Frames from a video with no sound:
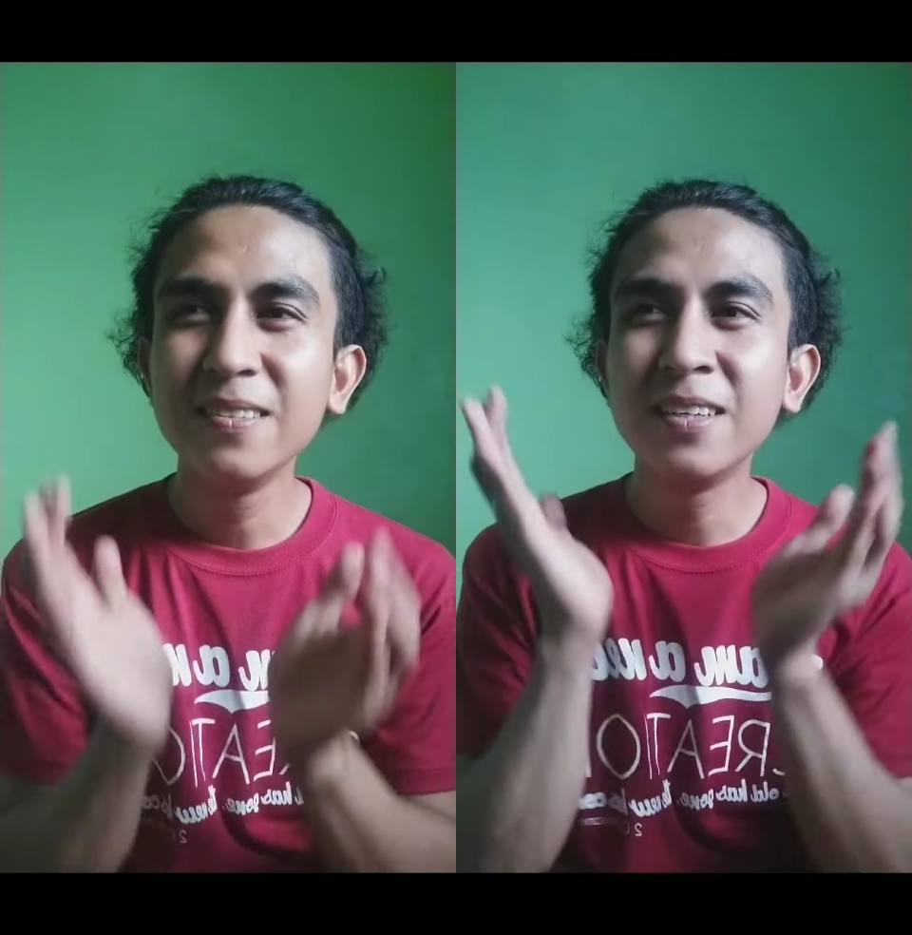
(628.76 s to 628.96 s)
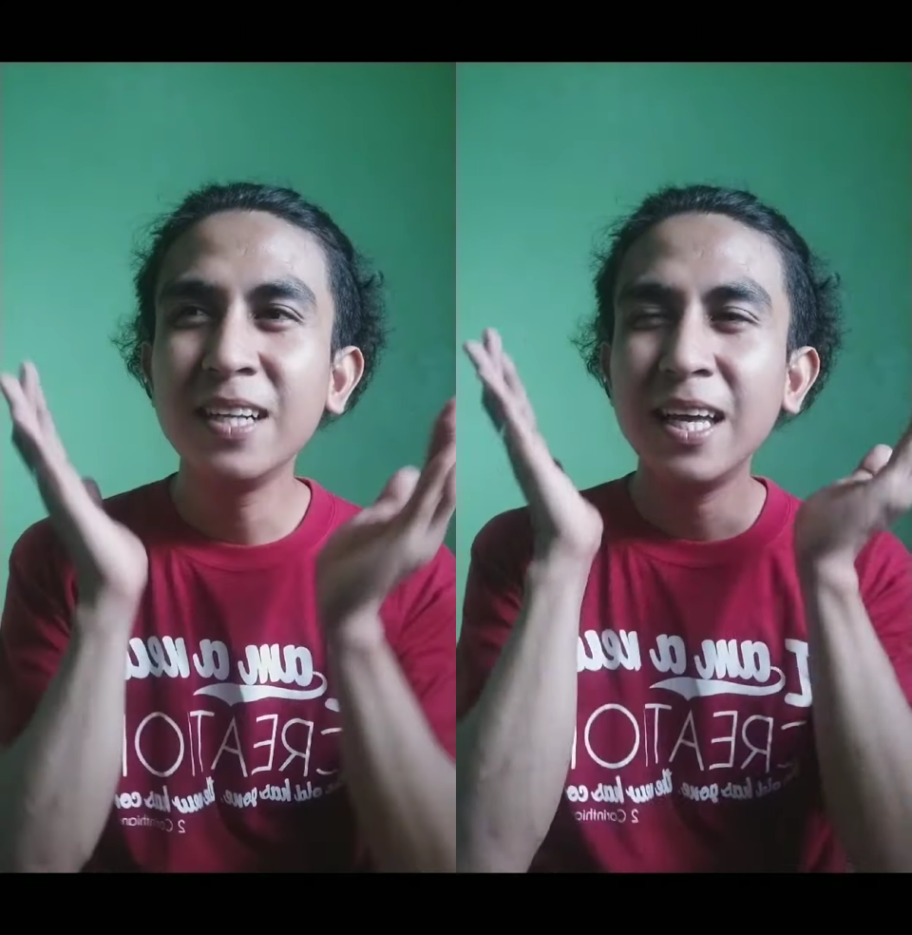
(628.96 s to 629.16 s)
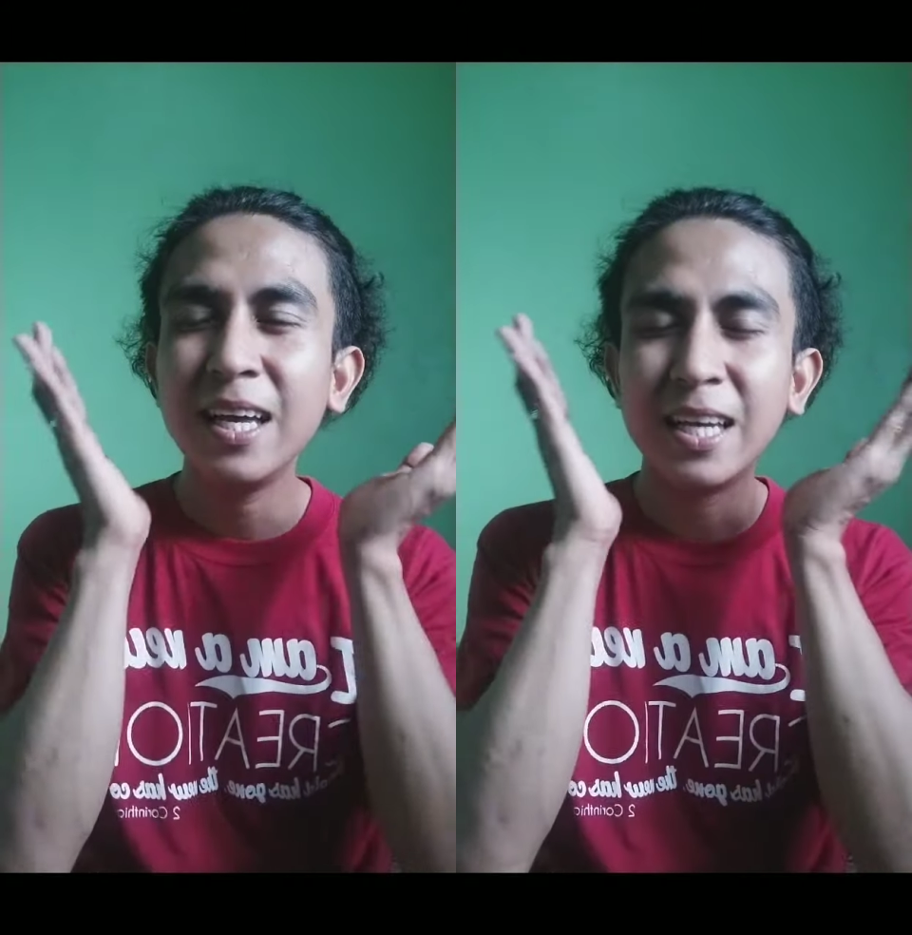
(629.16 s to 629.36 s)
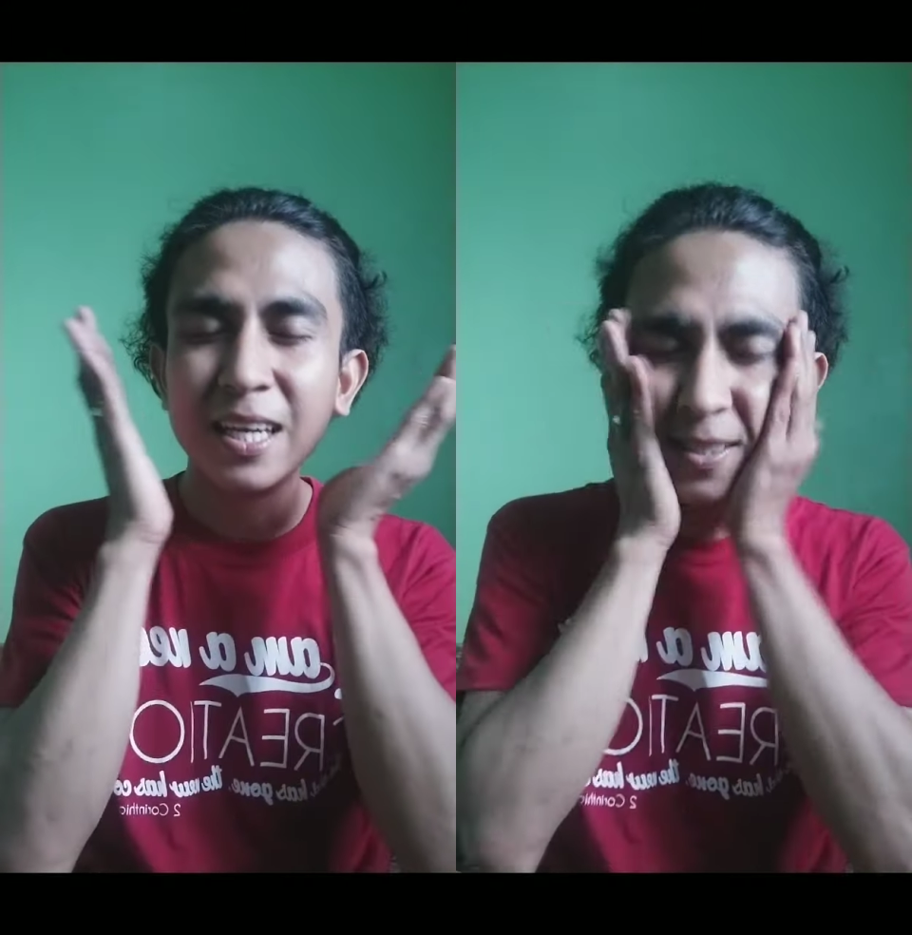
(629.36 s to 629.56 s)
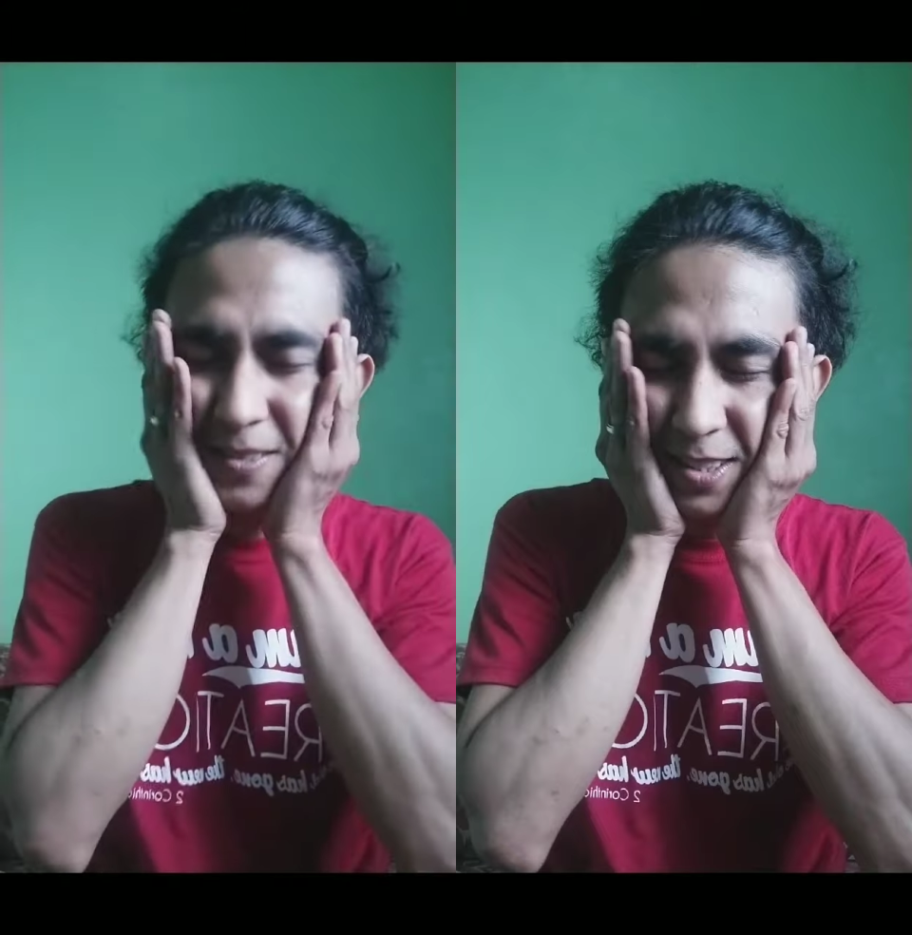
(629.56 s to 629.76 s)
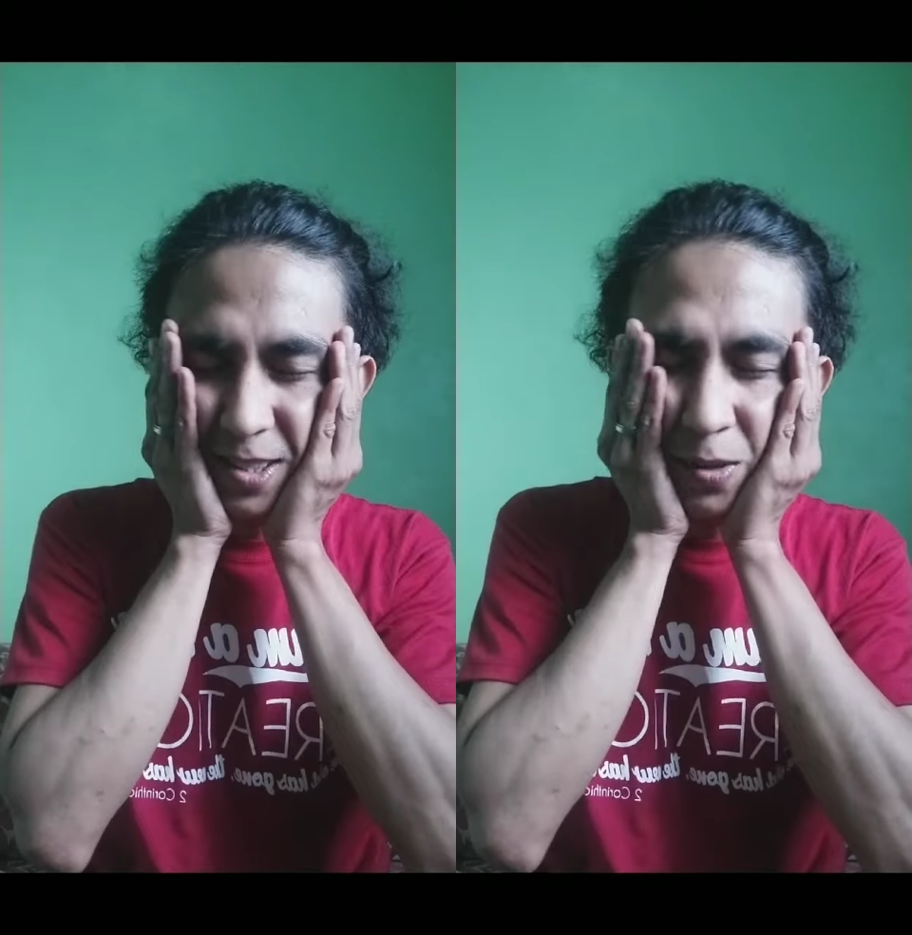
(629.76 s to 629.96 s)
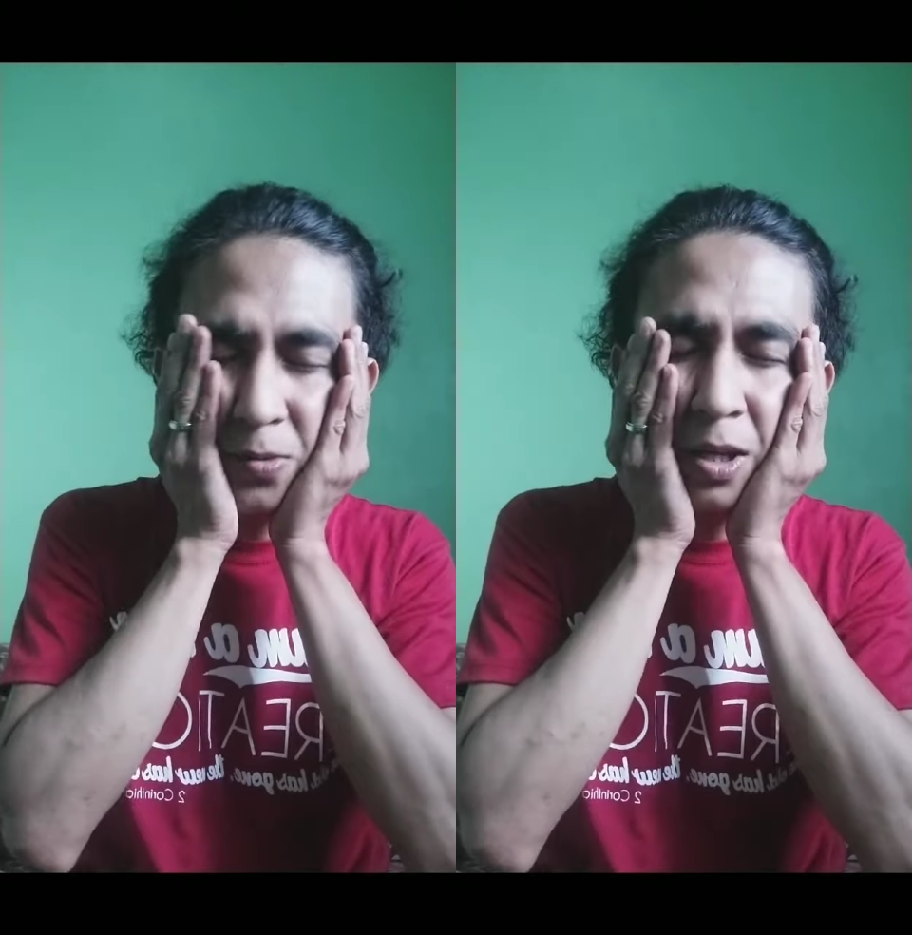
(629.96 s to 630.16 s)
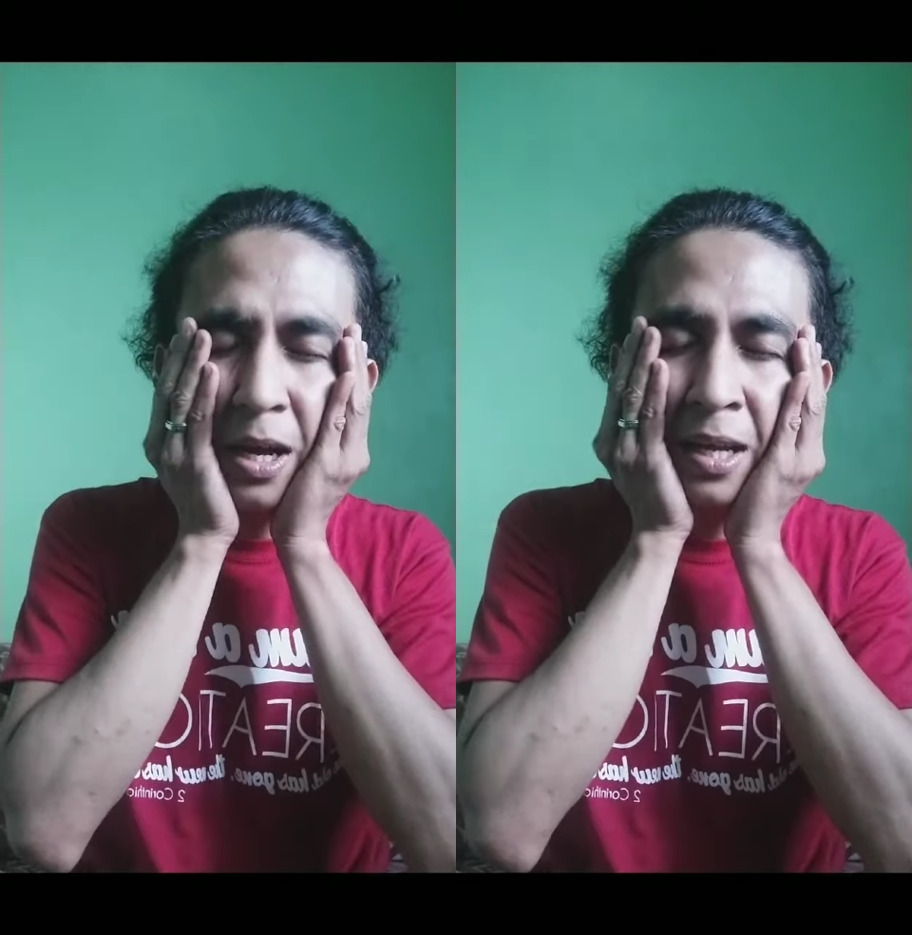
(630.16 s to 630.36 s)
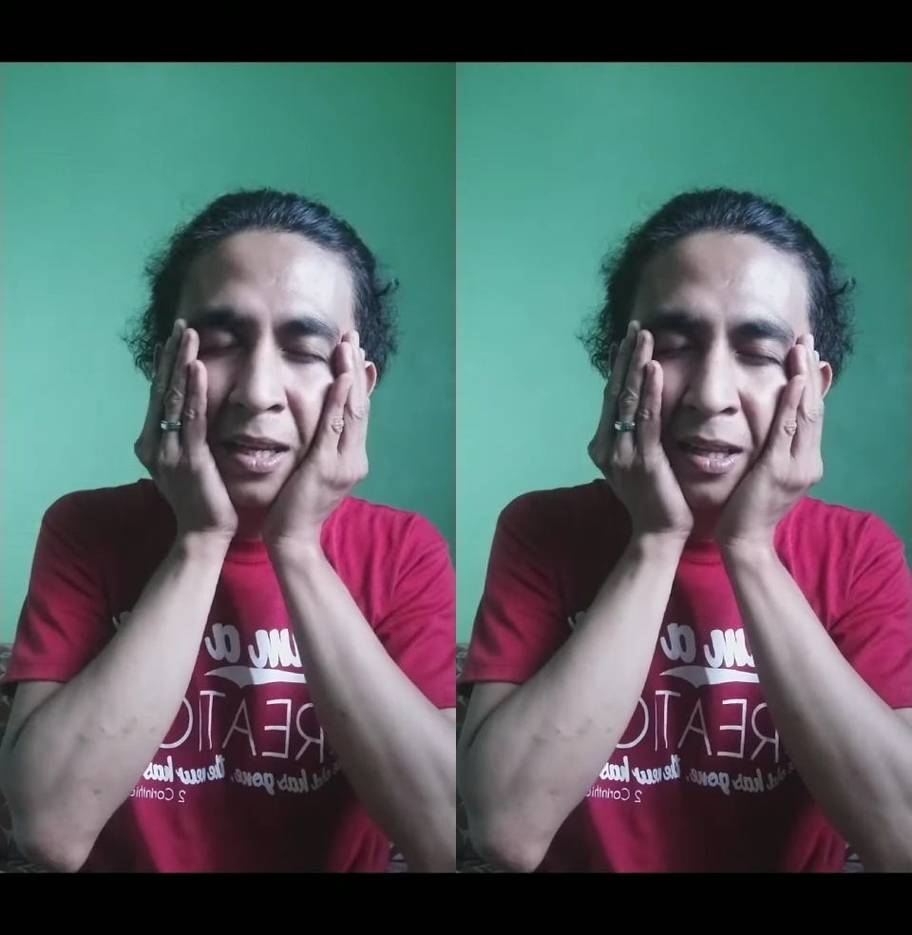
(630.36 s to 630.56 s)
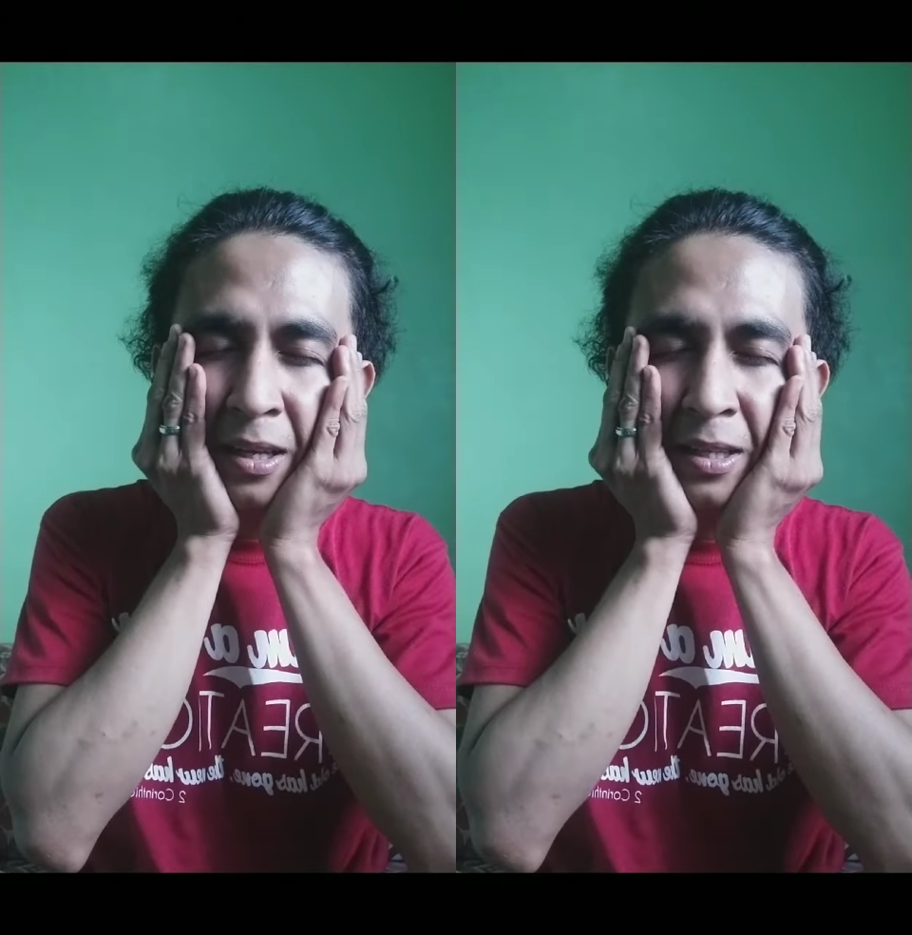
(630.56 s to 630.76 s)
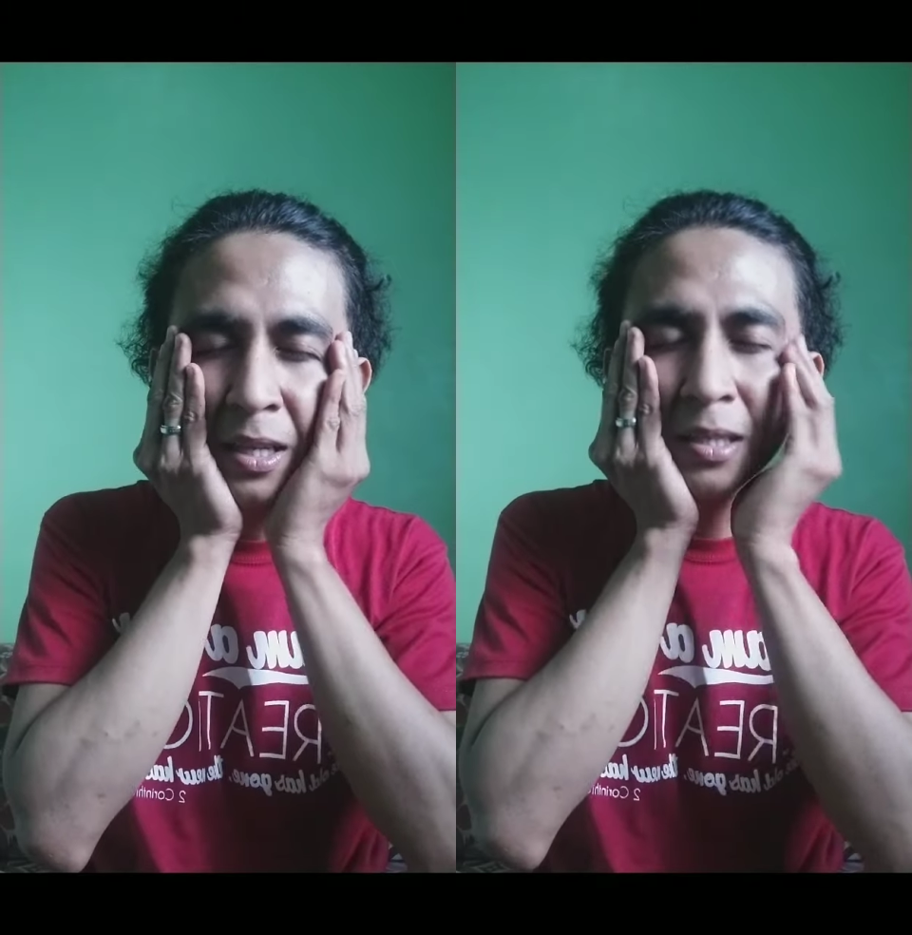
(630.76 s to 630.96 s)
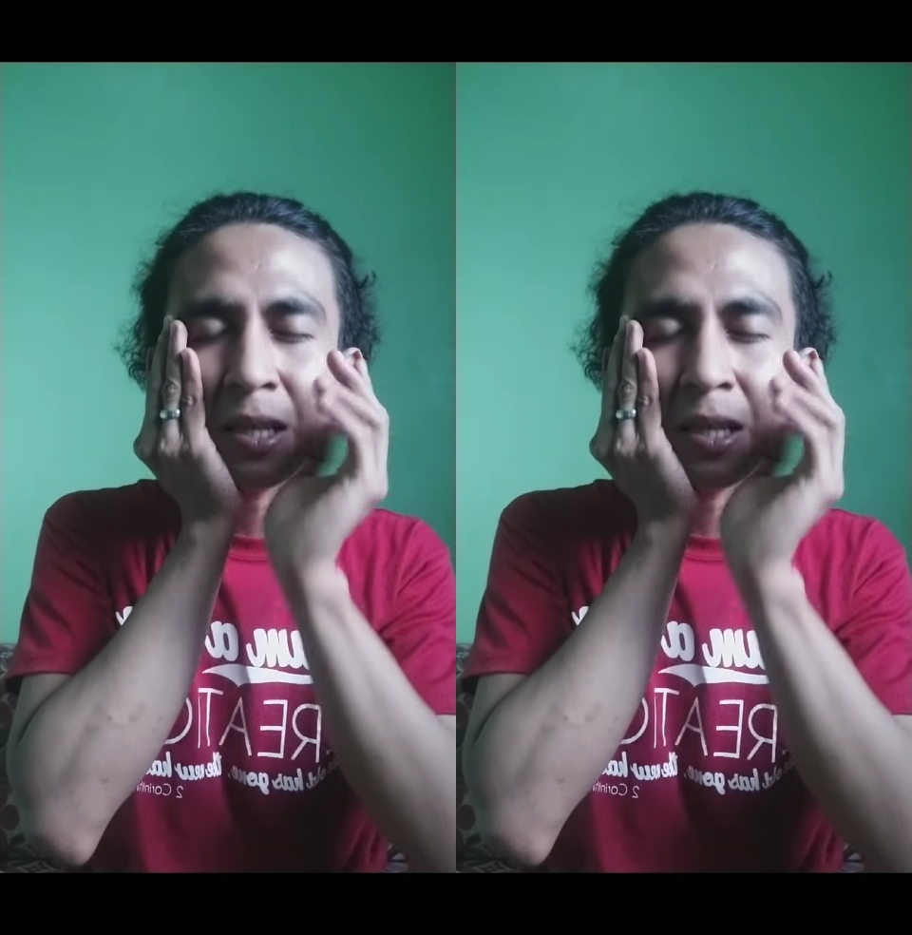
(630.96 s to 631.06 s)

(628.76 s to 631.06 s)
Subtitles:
Wala eh. Kung kaya natin,